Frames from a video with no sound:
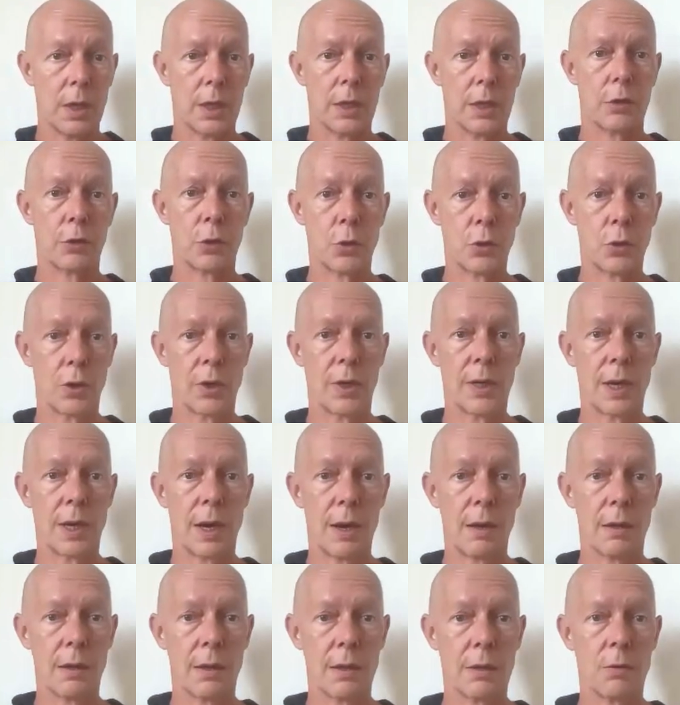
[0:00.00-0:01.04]
certain
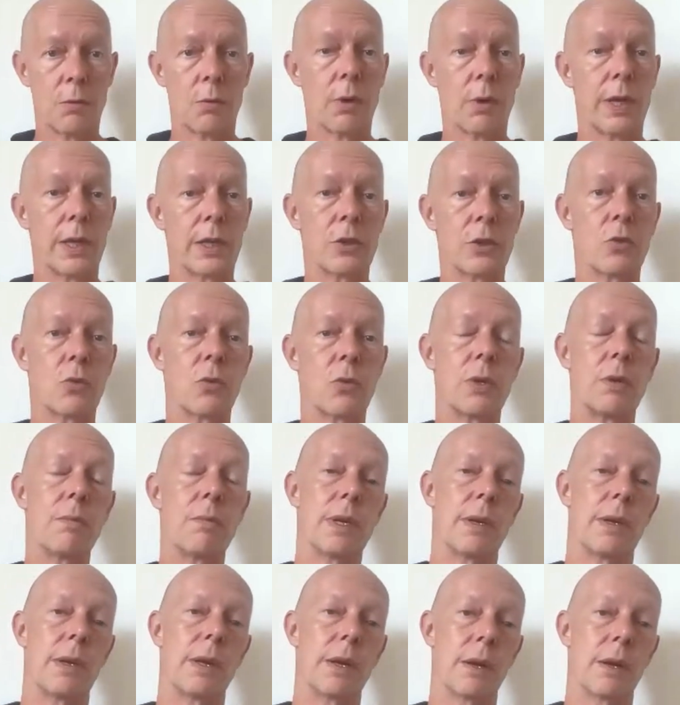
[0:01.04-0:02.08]
task, they were
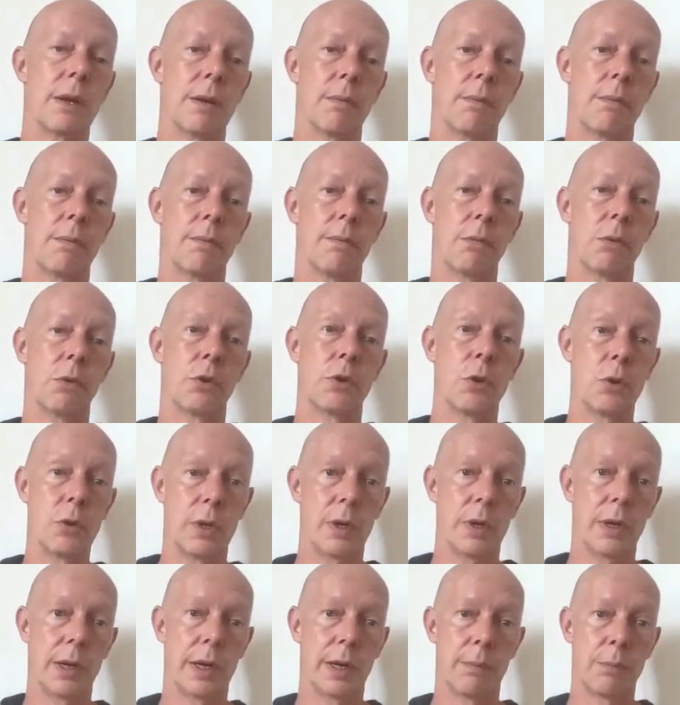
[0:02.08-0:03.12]
extremely
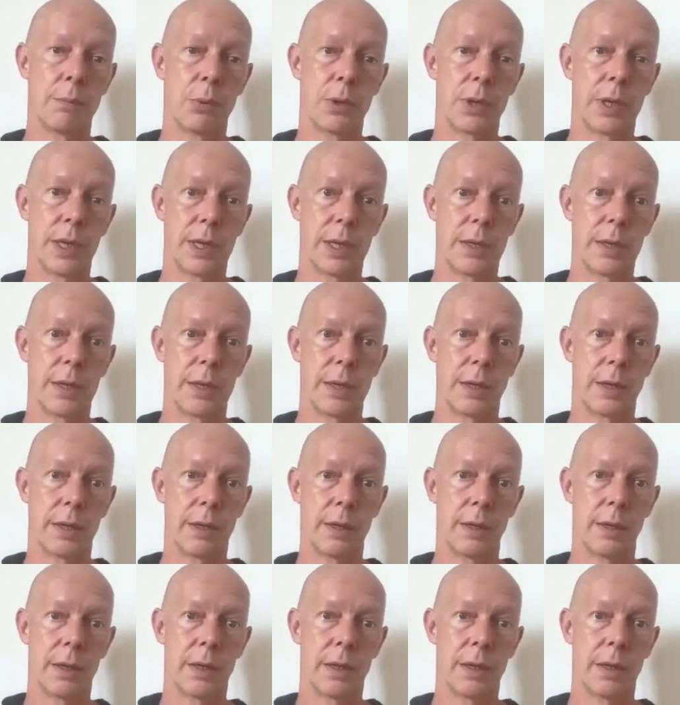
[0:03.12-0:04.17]
good at predicting